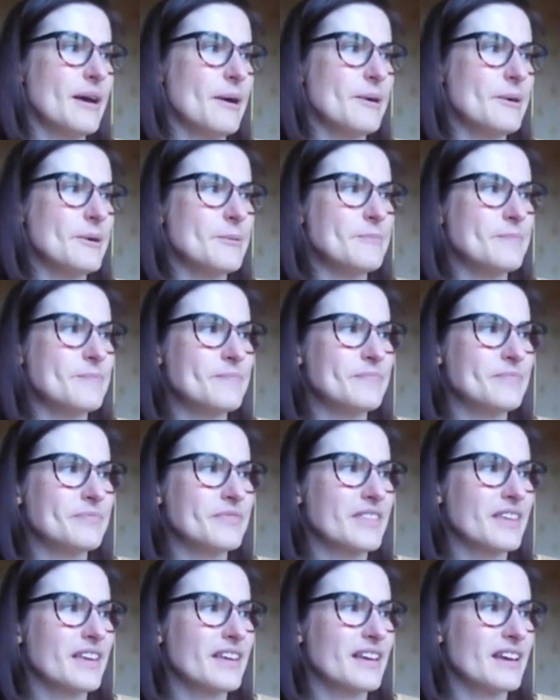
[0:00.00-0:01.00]

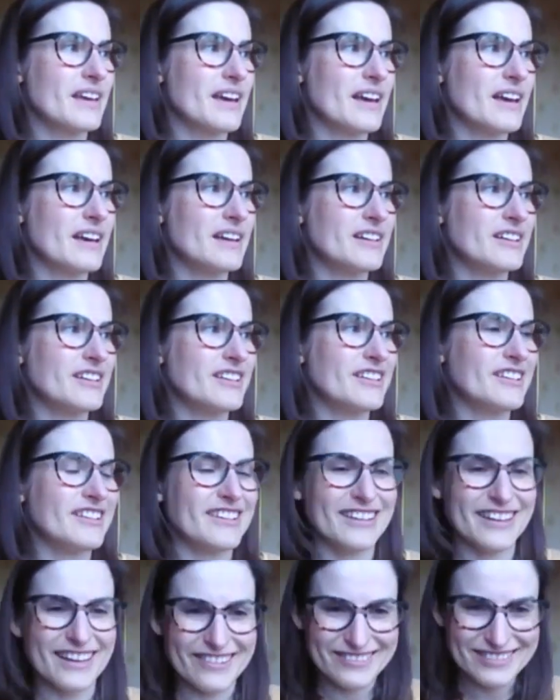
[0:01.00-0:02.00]

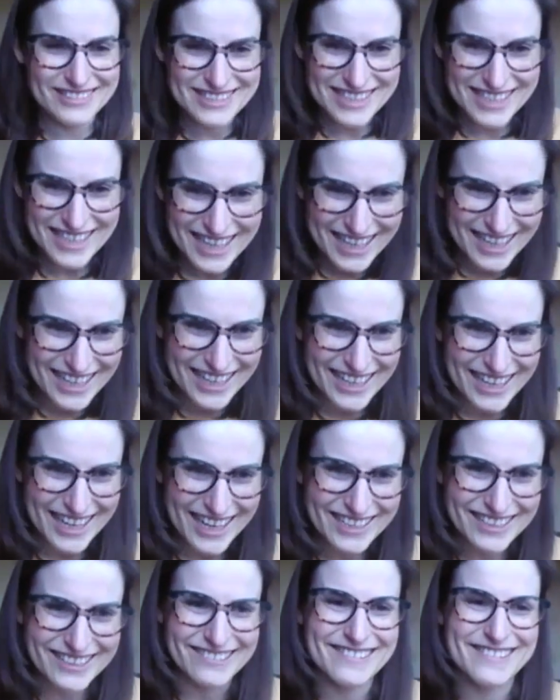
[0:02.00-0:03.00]
I would
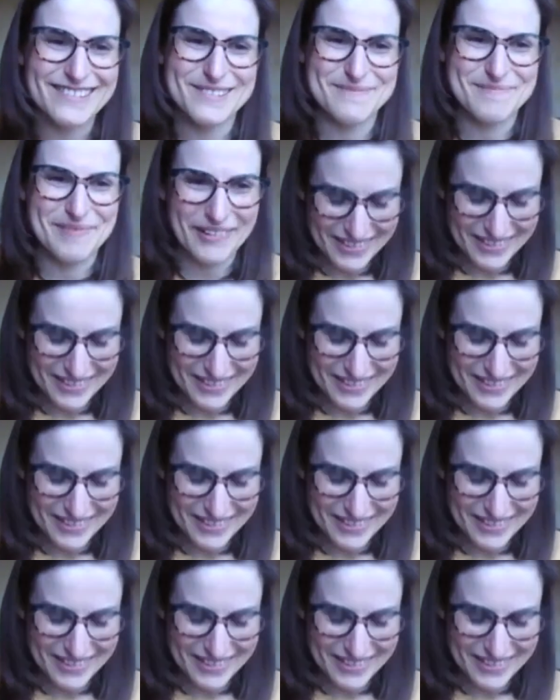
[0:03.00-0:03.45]
echo the